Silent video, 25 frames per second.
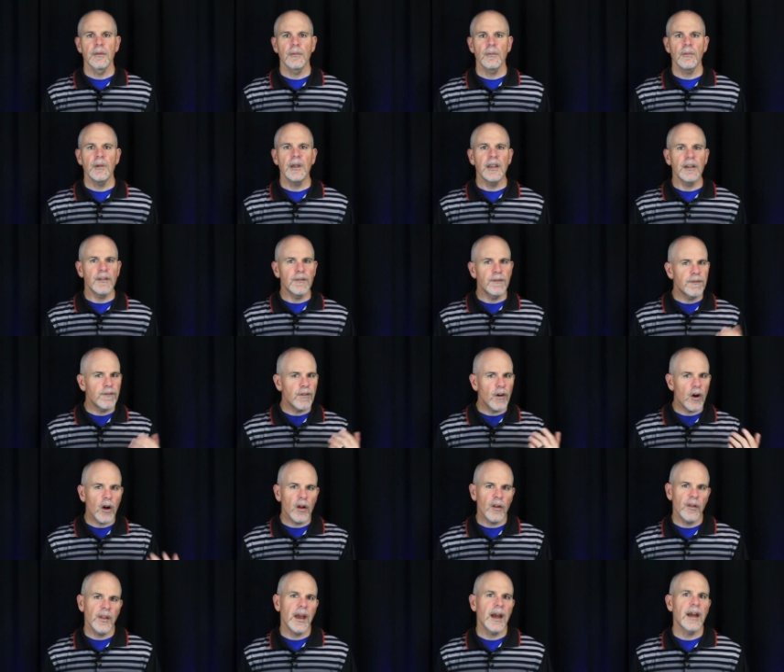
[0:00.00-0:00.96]
We could
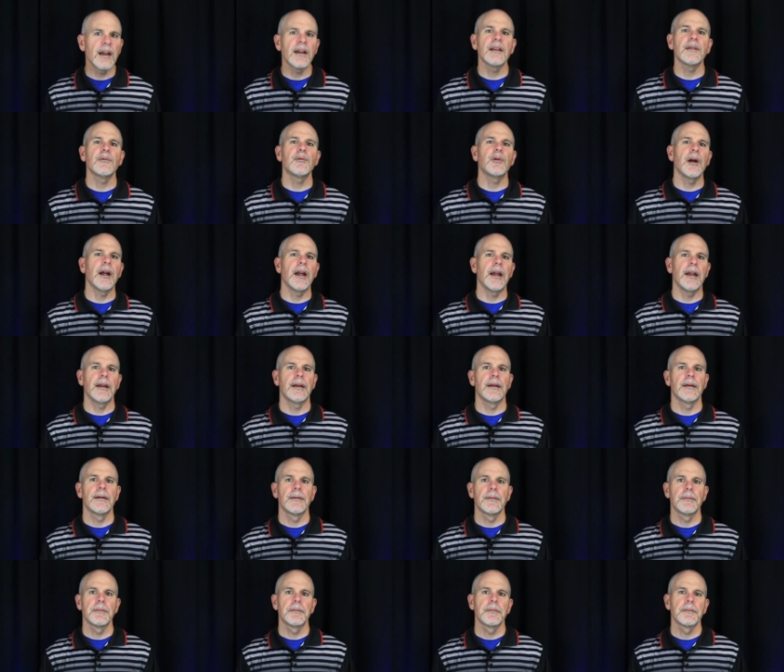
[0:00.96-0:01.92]
fall that way.
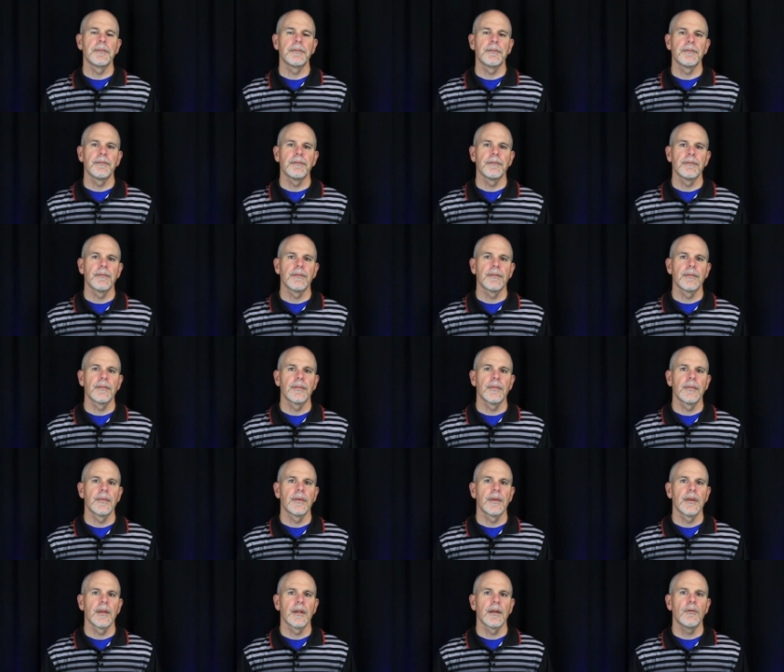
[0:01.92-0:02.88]

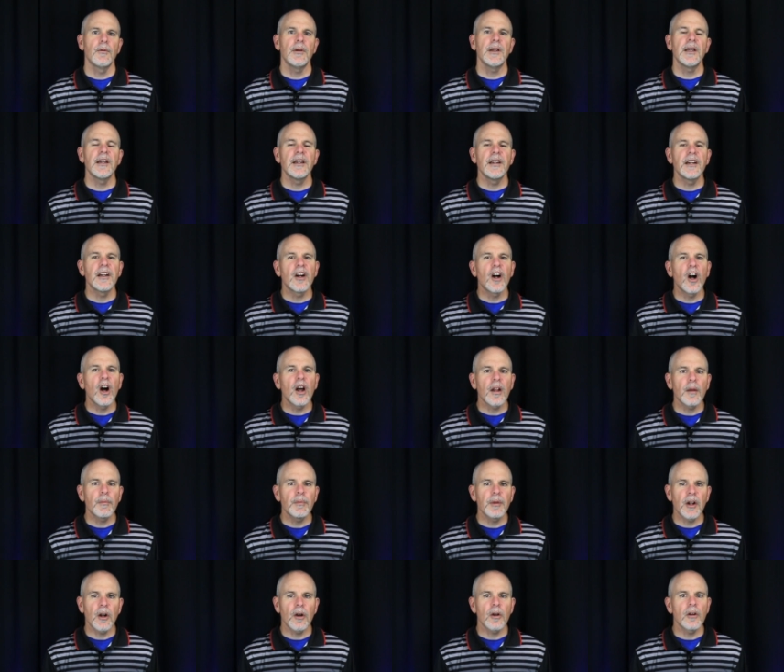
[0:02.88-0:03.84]
We could get caught
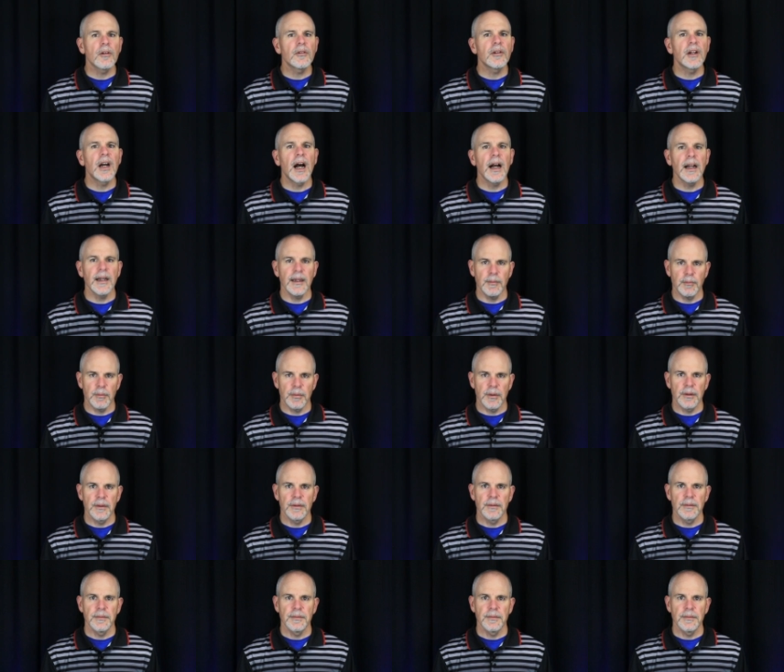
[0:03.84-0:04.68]
up in our own hype.